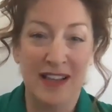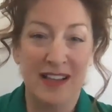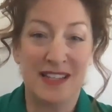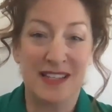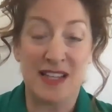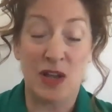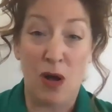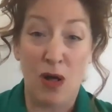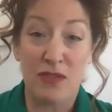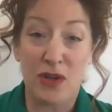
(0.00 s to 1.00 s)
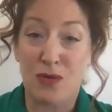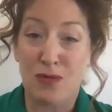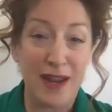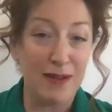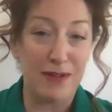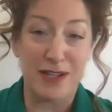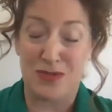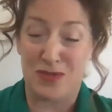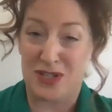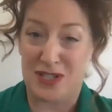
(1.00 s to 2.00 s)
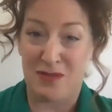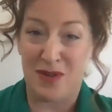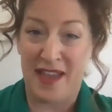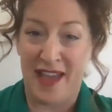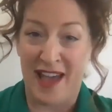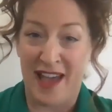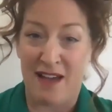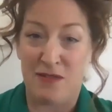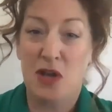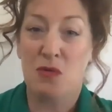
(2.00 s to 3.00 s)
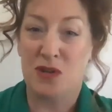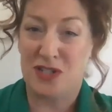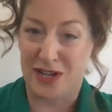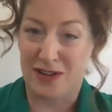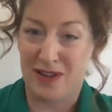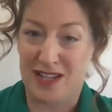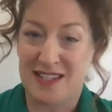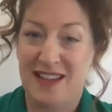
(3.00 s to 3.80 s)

to see all of the great resources that we have with ChickQuest